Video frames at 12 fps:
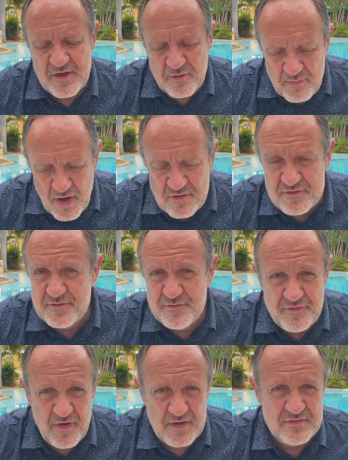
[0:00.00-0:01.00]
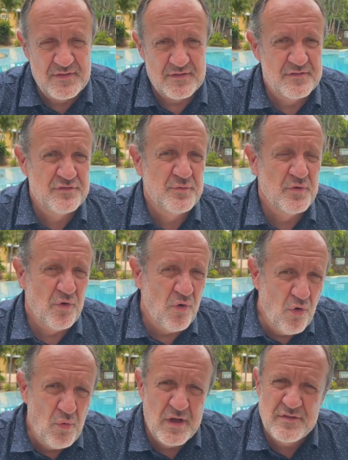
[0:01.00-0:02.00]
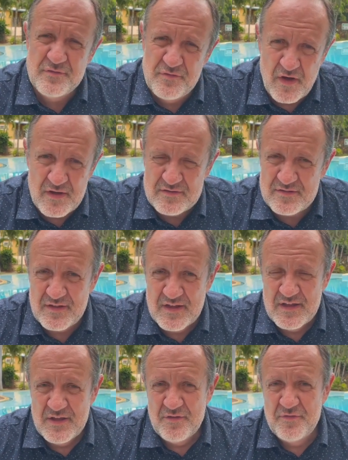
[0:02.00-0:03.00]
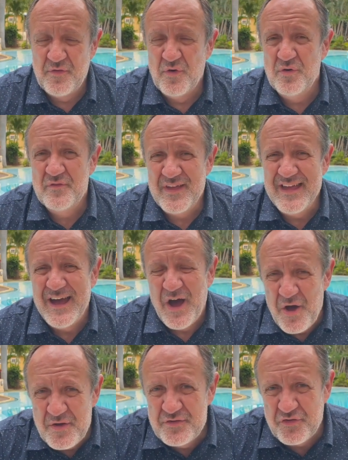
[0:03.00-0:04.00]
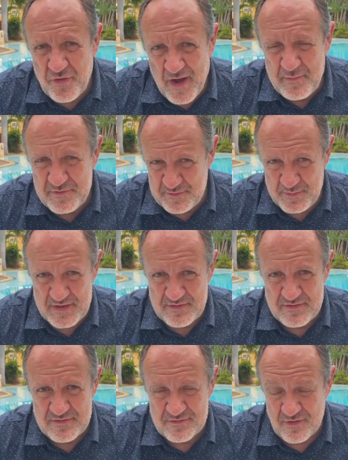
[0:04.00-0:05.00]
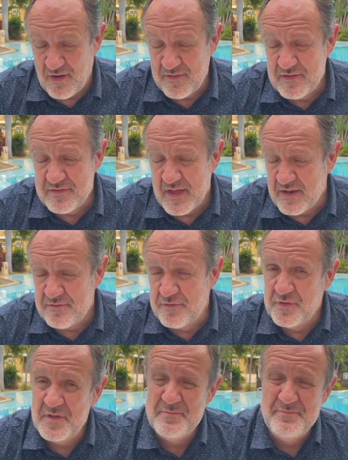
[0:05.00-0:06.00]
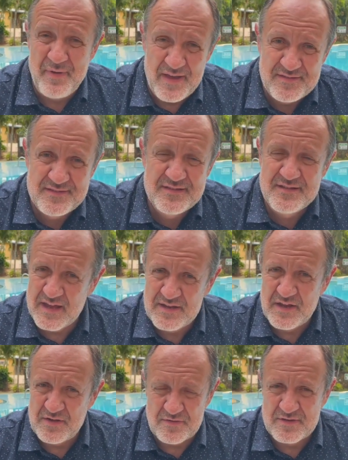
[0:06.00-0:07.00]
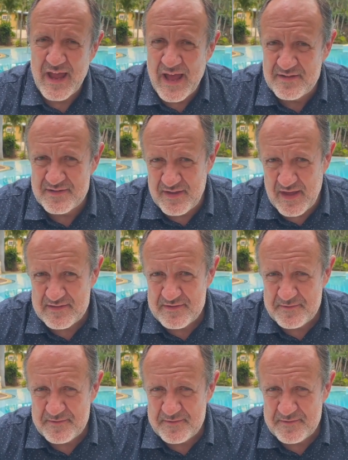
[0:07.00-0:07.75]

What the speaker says: most voters will always vote for their own tribesmen rather than for the best technical candidate.